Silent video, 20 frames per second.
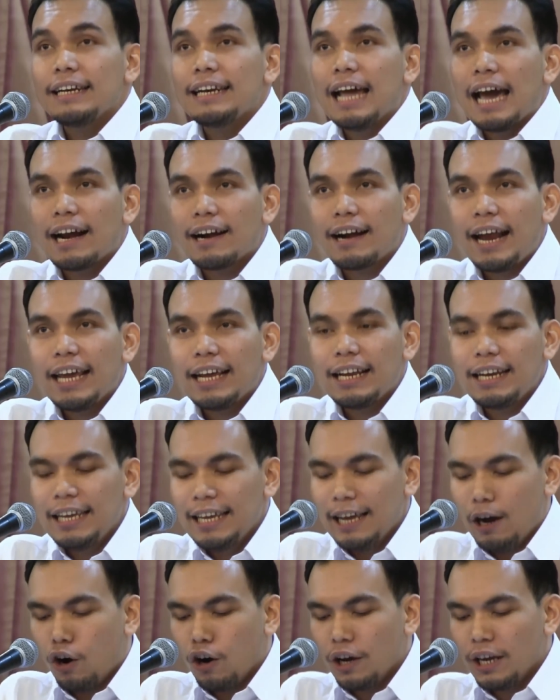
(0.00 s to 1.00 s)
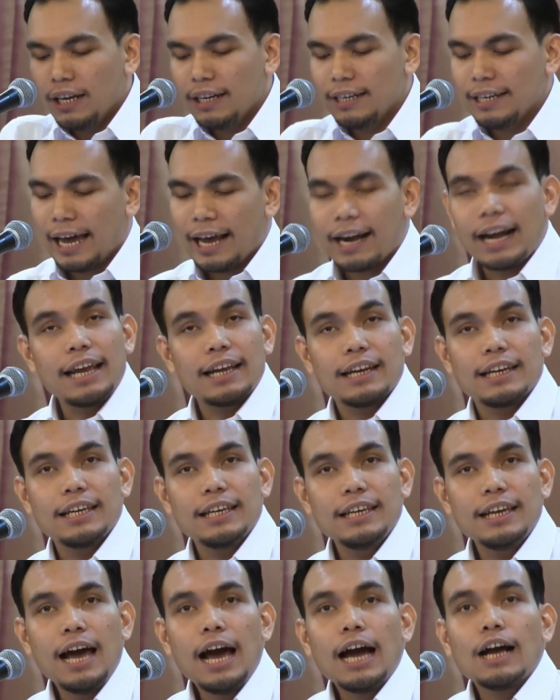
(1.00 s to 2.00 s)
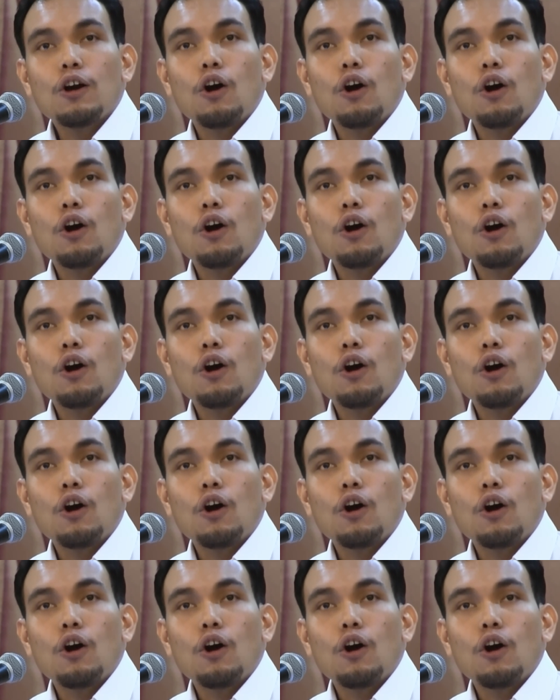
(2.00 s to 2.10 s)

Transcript: directly or indirectly,